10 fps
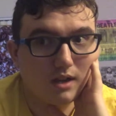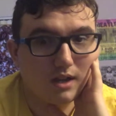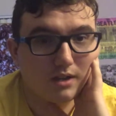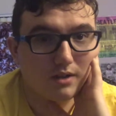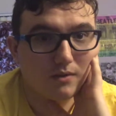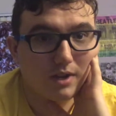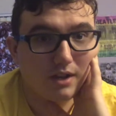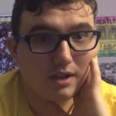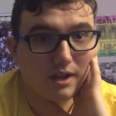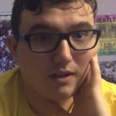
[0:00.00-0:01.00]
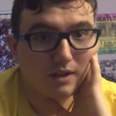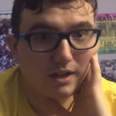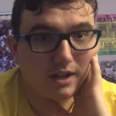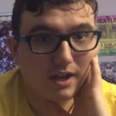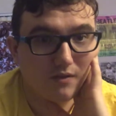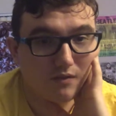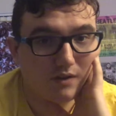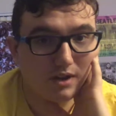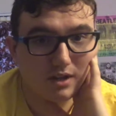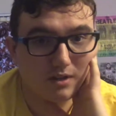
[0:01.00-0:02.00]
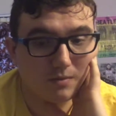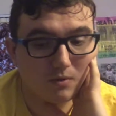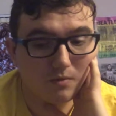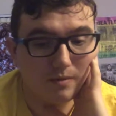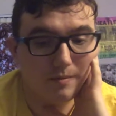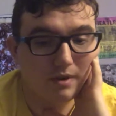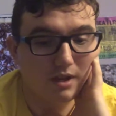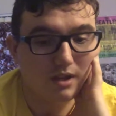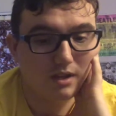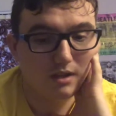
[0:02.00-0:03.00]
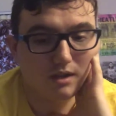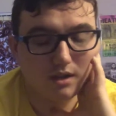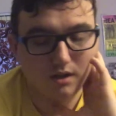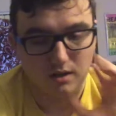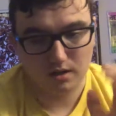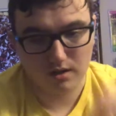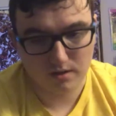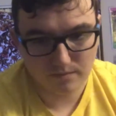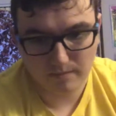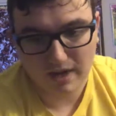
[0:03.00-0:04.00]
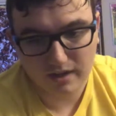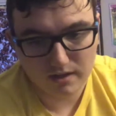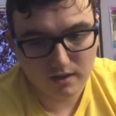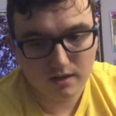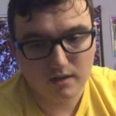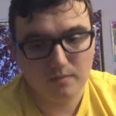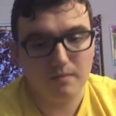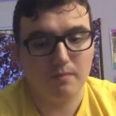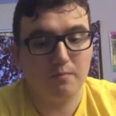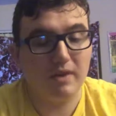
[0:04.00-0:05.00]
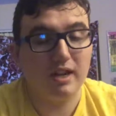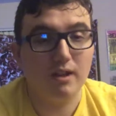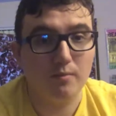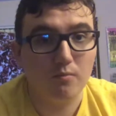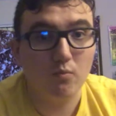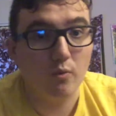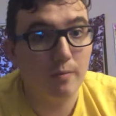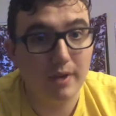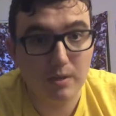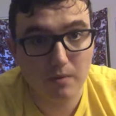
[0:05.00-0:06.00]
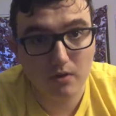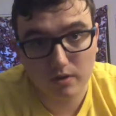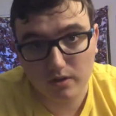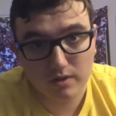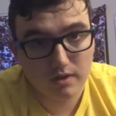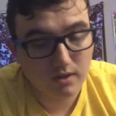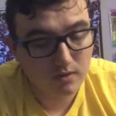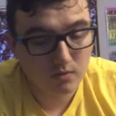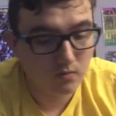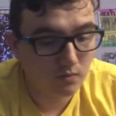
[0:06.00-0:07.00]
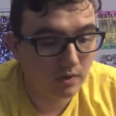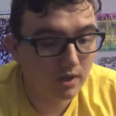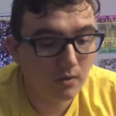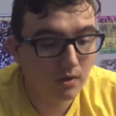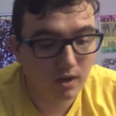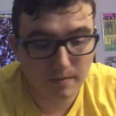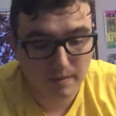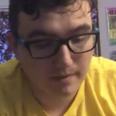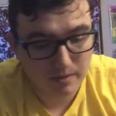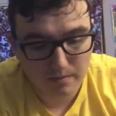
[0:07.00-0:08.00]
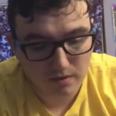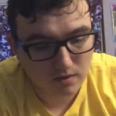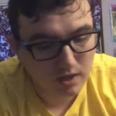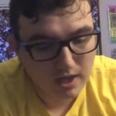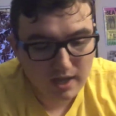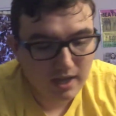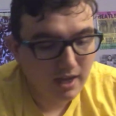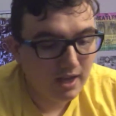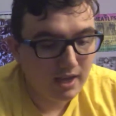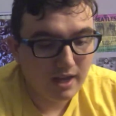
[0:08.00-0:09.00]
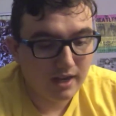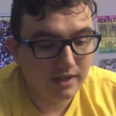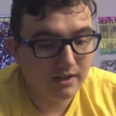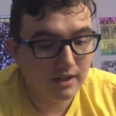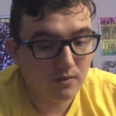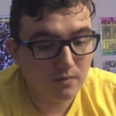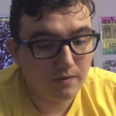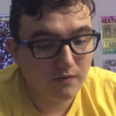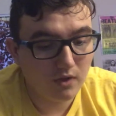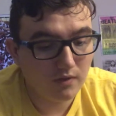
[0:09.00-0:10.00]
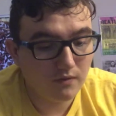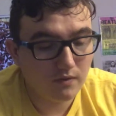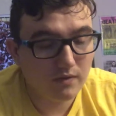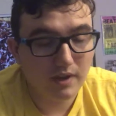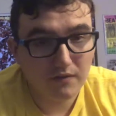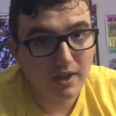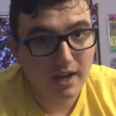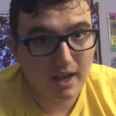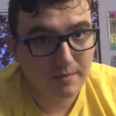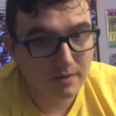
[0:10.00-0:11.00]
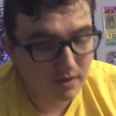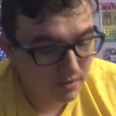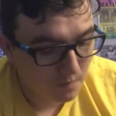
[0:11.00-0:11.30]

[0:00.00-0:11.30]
I don't know. Now that I, like, have a franchise mode with my buddy on Madden, me and him are baseball nerds. We know a lot about baseball. And I think it would be fun if that happened.